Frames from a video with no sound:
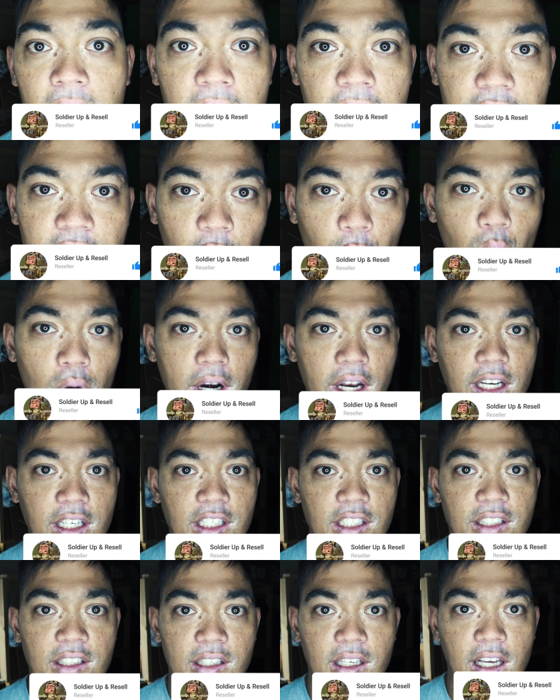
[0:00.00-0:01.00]
So I wanted to
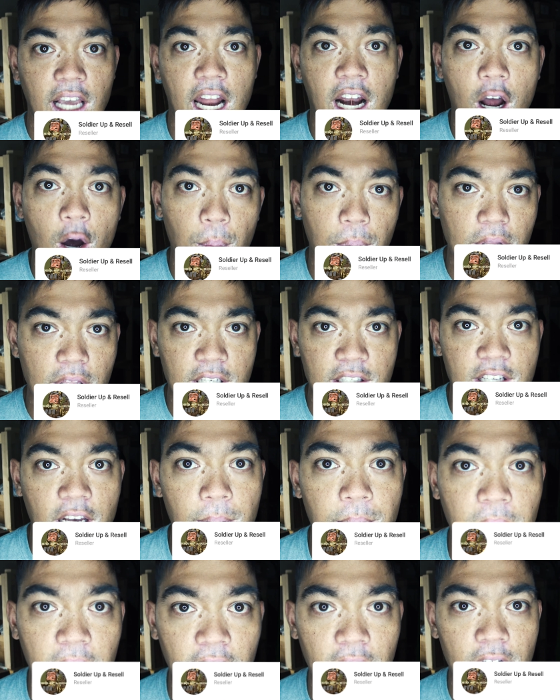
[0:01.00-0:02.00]
just kind of open this
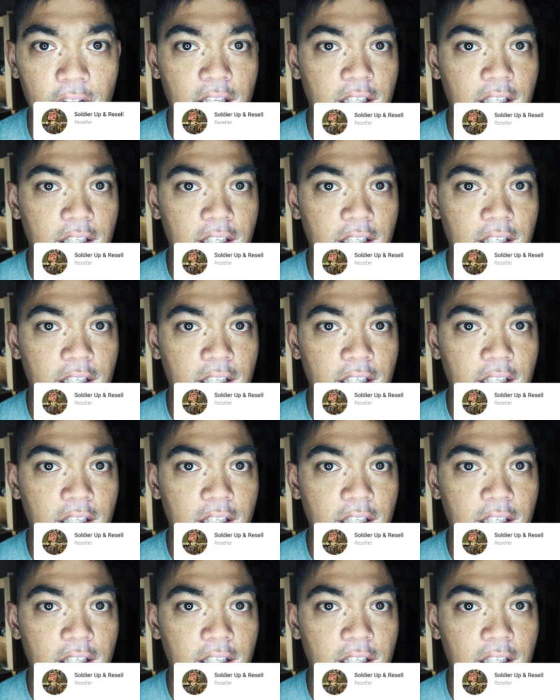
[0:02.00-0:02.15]
up here.